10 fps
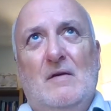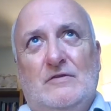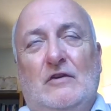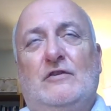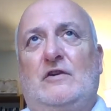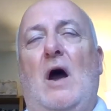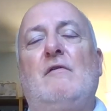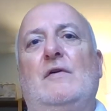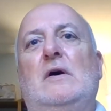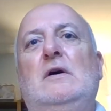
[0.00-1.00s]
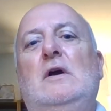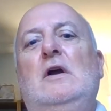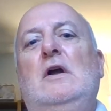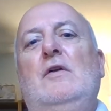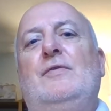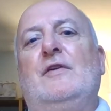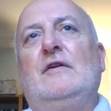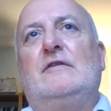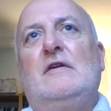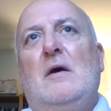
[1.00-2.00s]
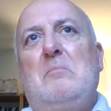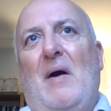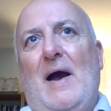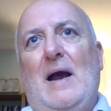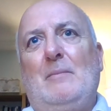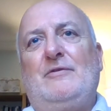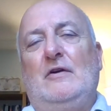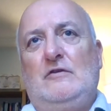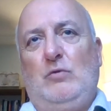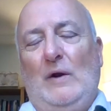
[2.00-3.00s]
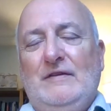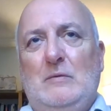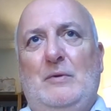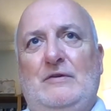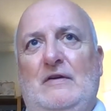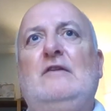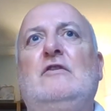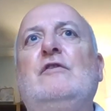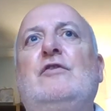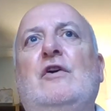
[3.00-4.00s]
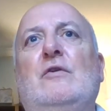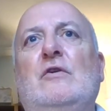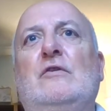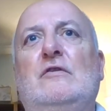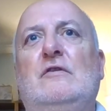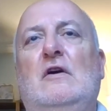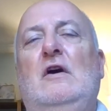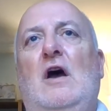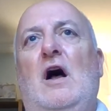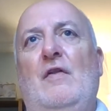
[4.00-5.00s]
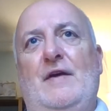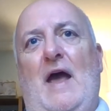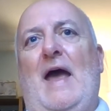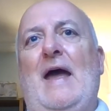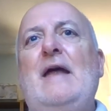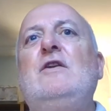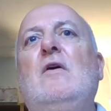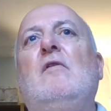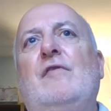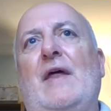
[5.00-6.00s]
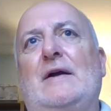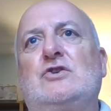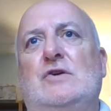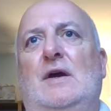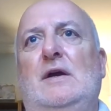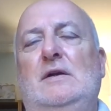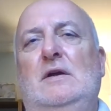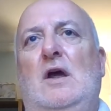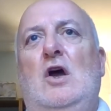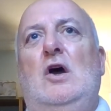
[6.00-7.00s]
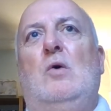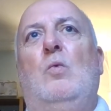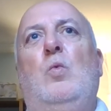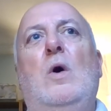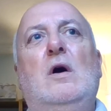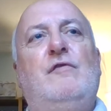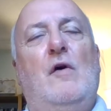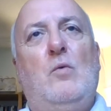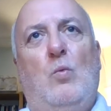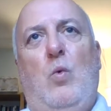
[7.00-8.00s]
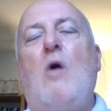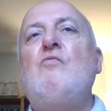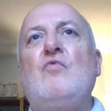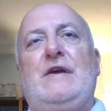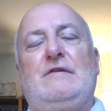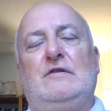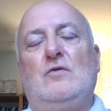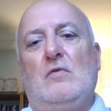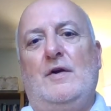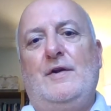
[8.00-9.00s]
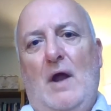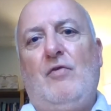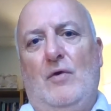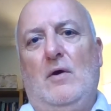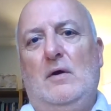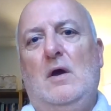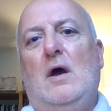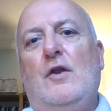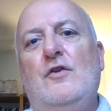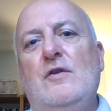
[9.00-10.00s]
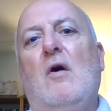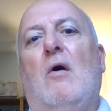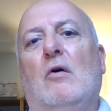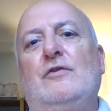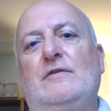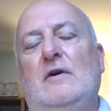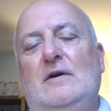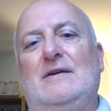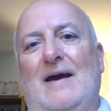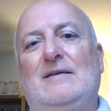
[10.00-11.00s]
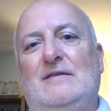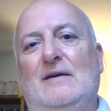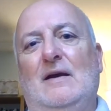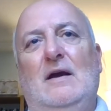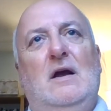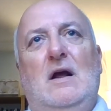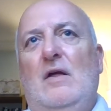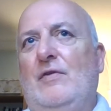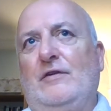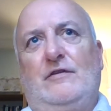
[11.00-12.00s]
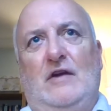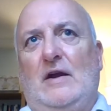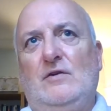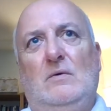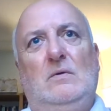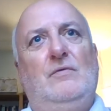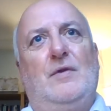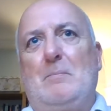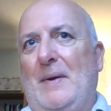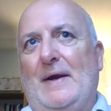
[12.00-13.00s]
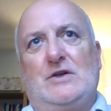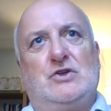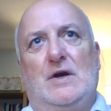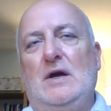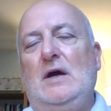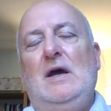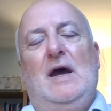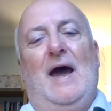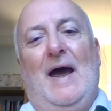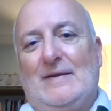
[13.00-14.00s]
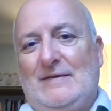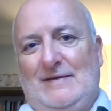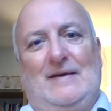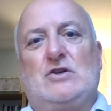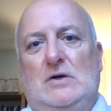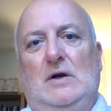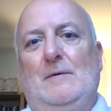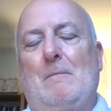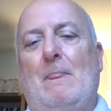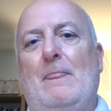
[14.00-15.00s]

discover that perhaps 20% of students at the end of that chain were, for one reason or another, not getting the signal, the picture, etc.